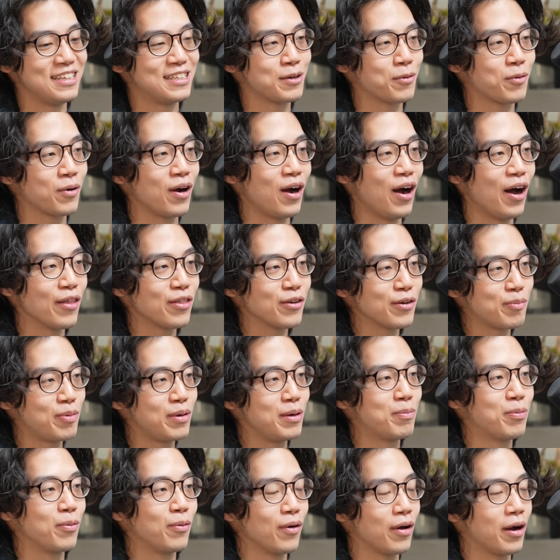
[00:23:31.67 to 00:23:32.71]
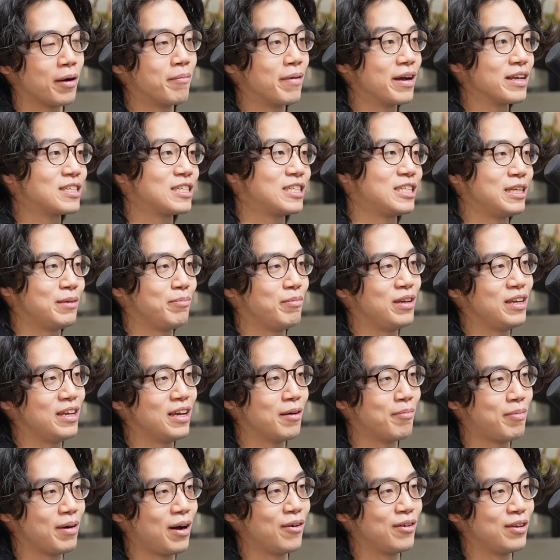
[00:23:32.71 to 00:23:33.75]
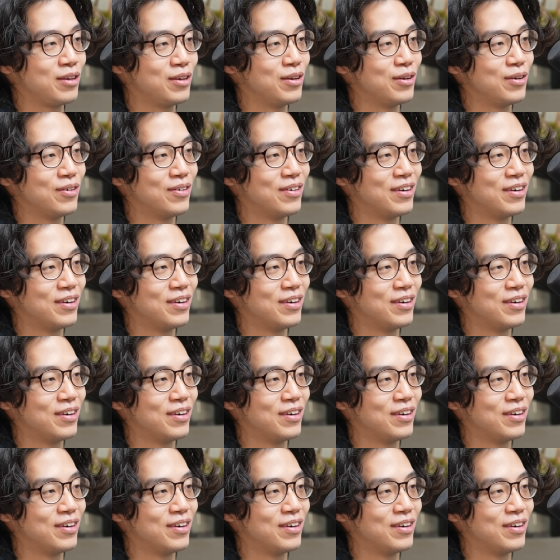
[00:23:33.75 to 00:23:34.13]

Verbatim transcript: to where other people are messaging me about you.